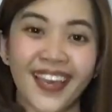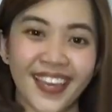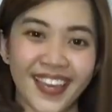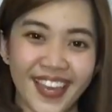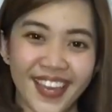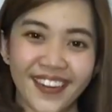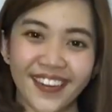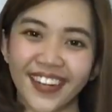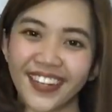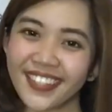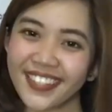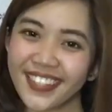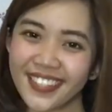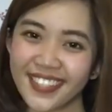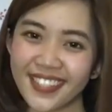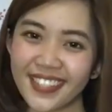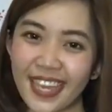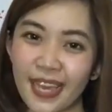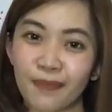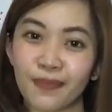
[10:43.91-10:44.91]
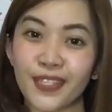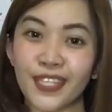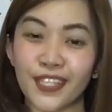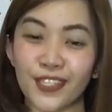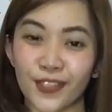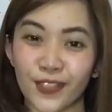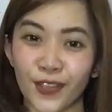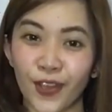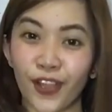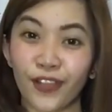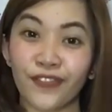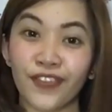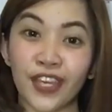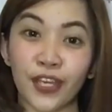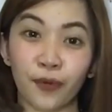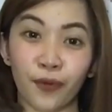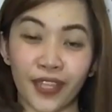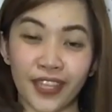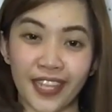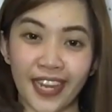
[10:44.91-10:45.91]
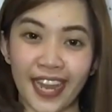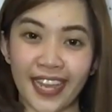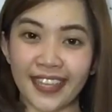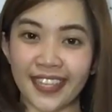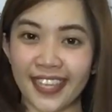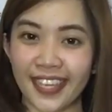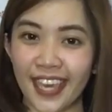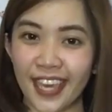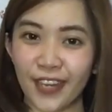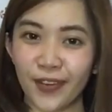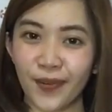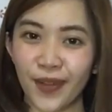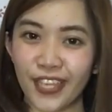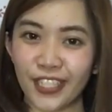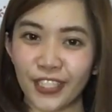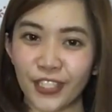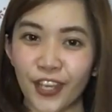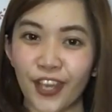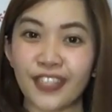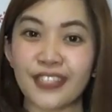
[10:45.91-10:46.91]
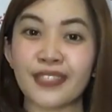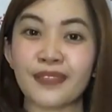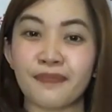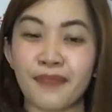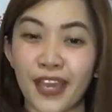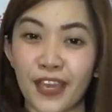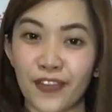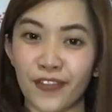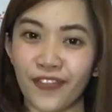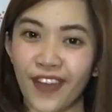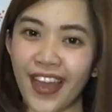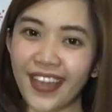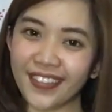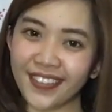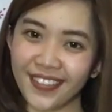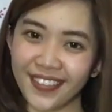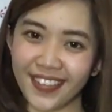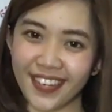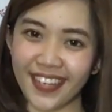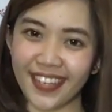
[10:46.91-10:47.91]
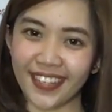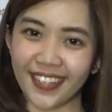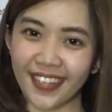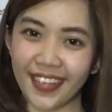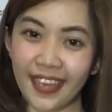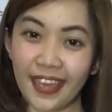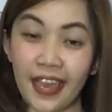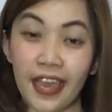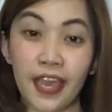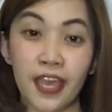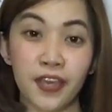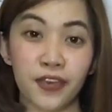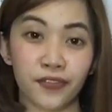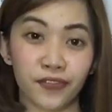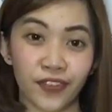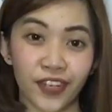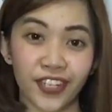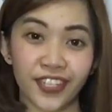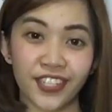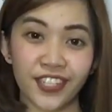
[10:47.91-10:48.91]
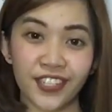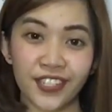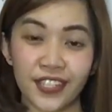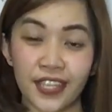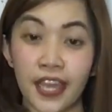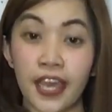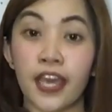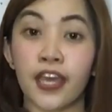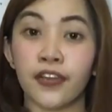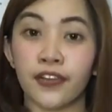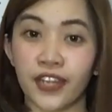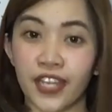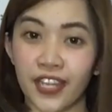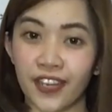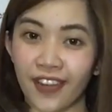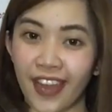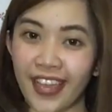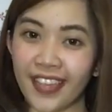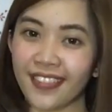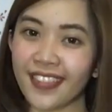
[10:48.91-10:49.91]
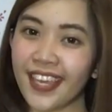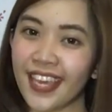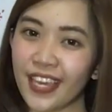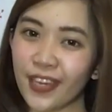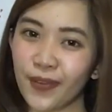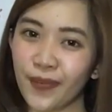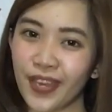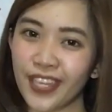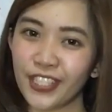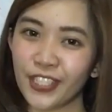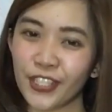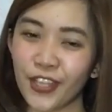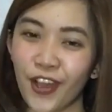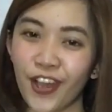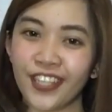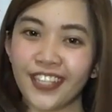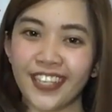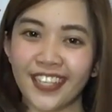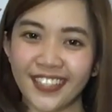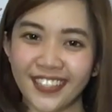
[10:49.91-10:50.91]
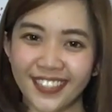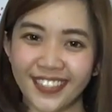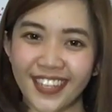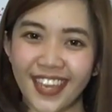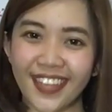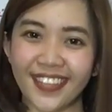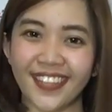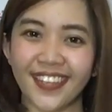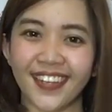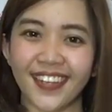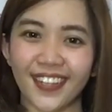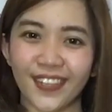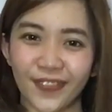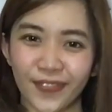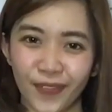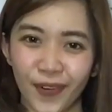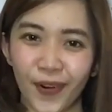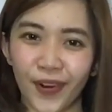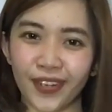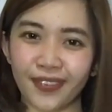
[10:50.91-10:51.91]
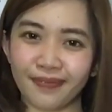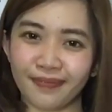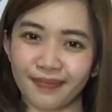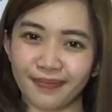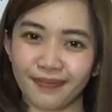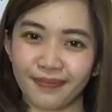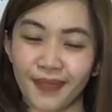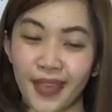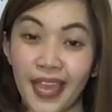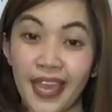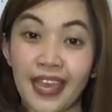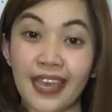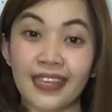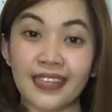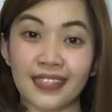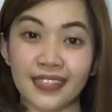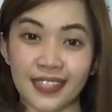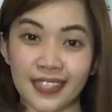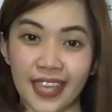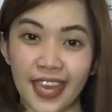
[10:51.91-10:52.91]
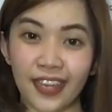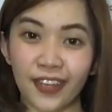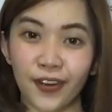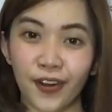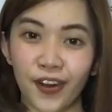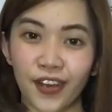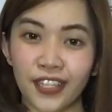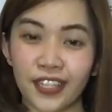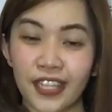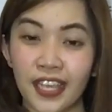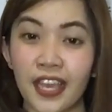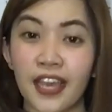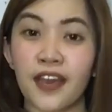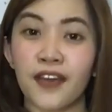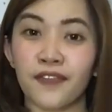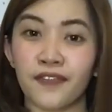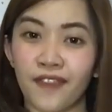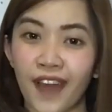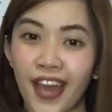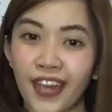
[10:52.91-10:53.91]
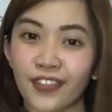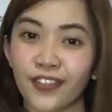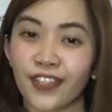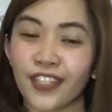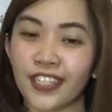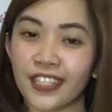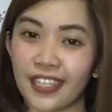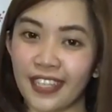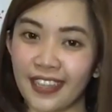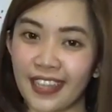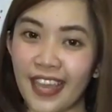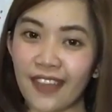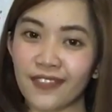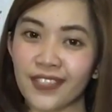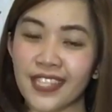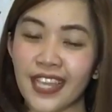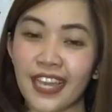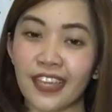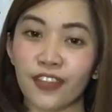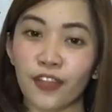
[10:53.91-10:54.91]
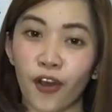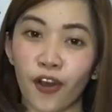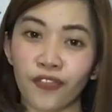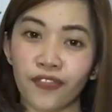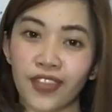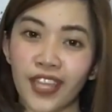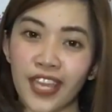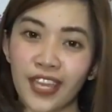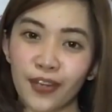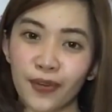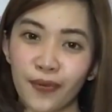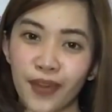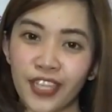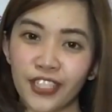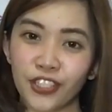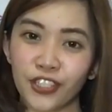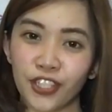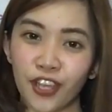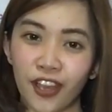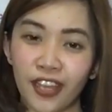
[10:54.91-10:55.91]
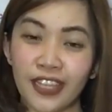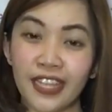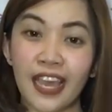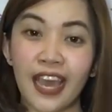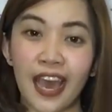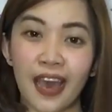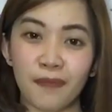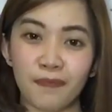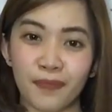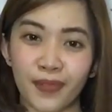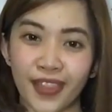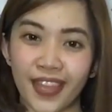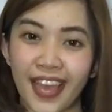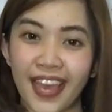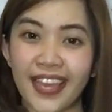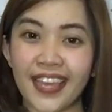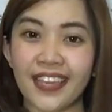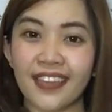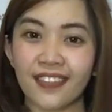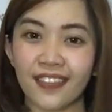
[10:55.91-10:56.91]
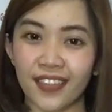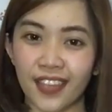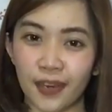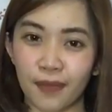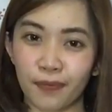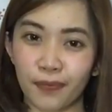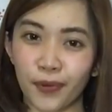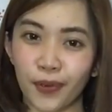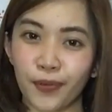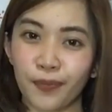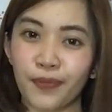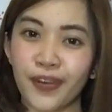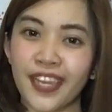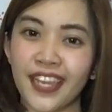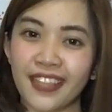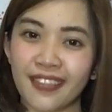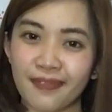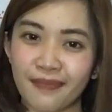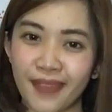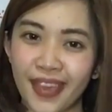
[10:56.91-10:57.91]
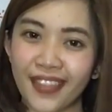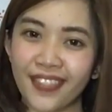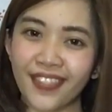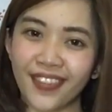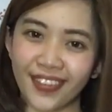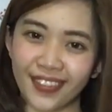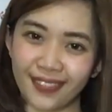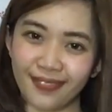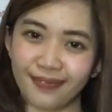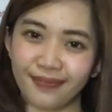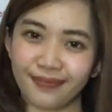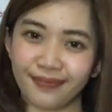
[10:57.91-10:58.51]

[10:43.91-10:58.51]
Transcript: Here are the steps in solving quadratic equations by factoring. First, rewrite the equation in general form. Second, factor the left side of the equation applying the appropriate method.